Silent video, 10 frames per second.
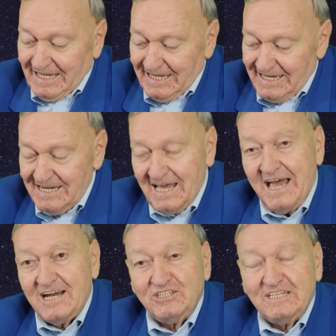In
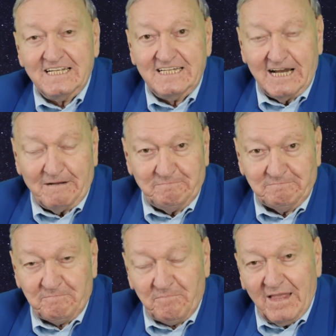ancient India,
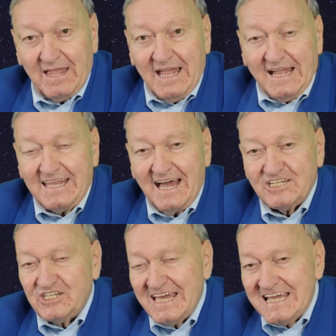there are
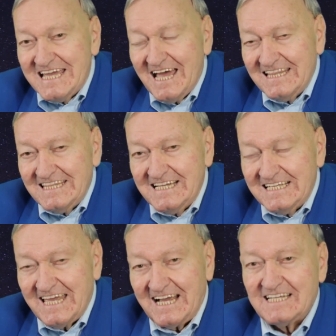
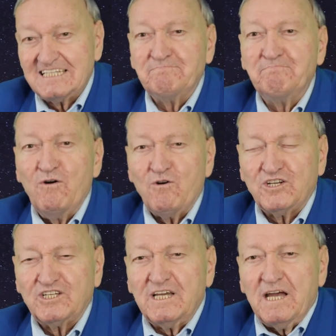gigantic
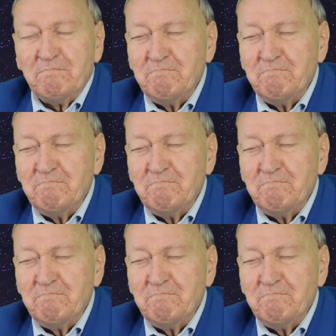books,